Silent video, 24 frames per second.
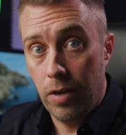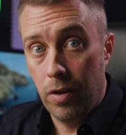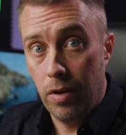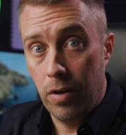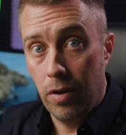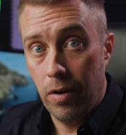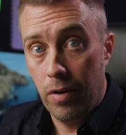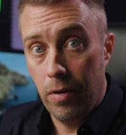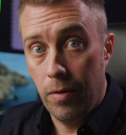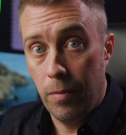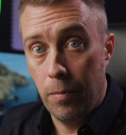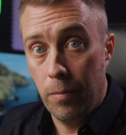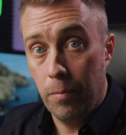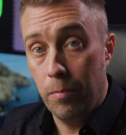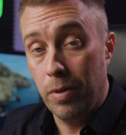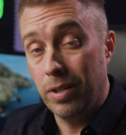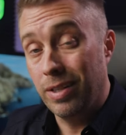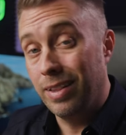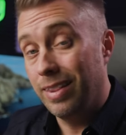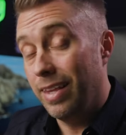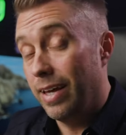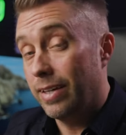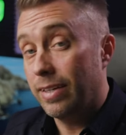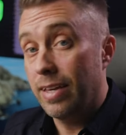Uh,
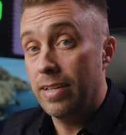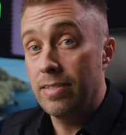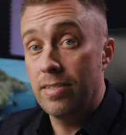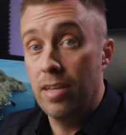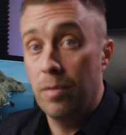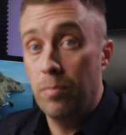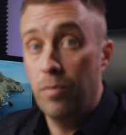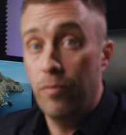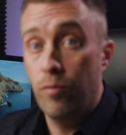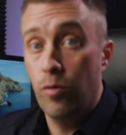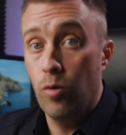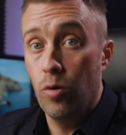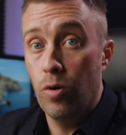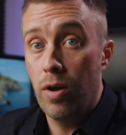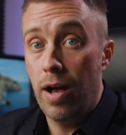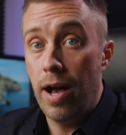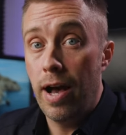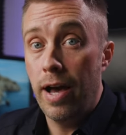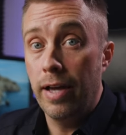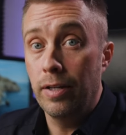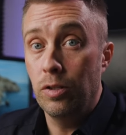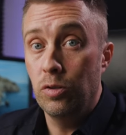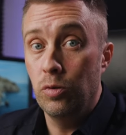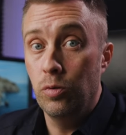but like I said before,
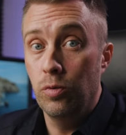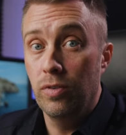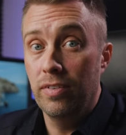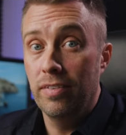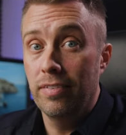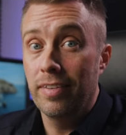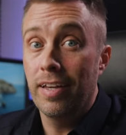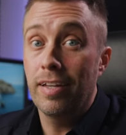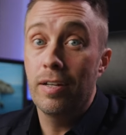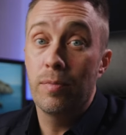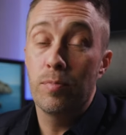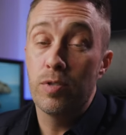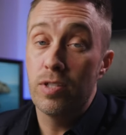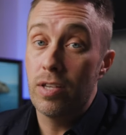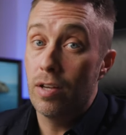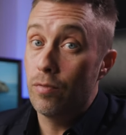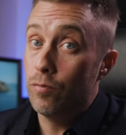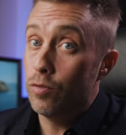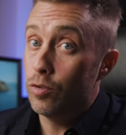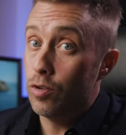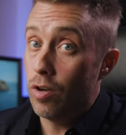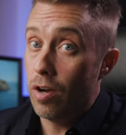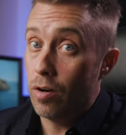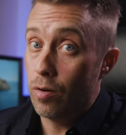I do
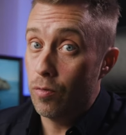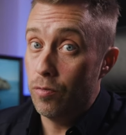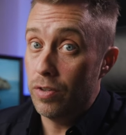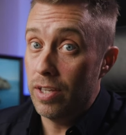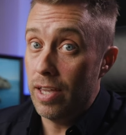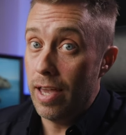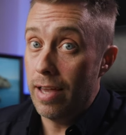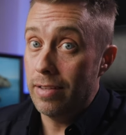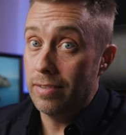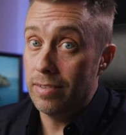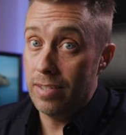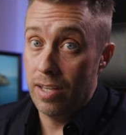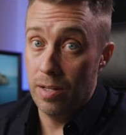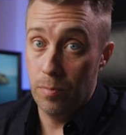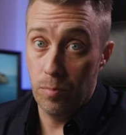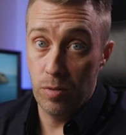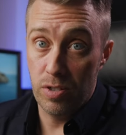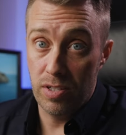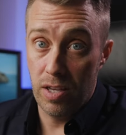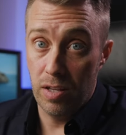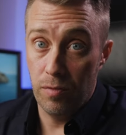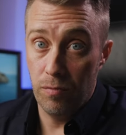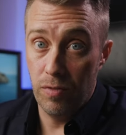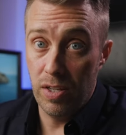90% photography and
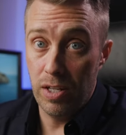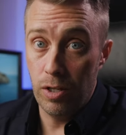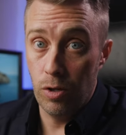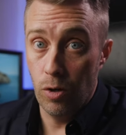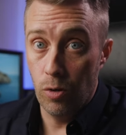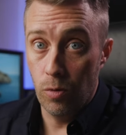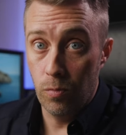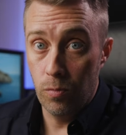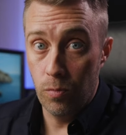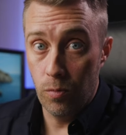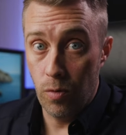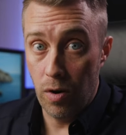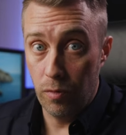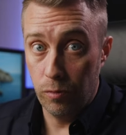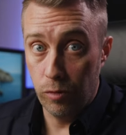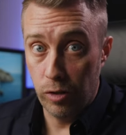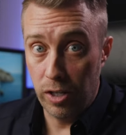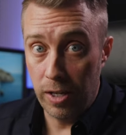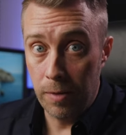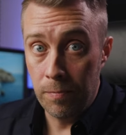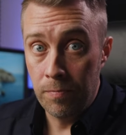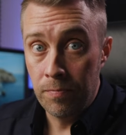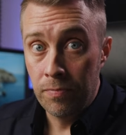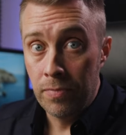10% video,
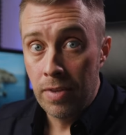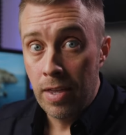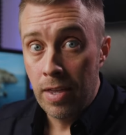roughly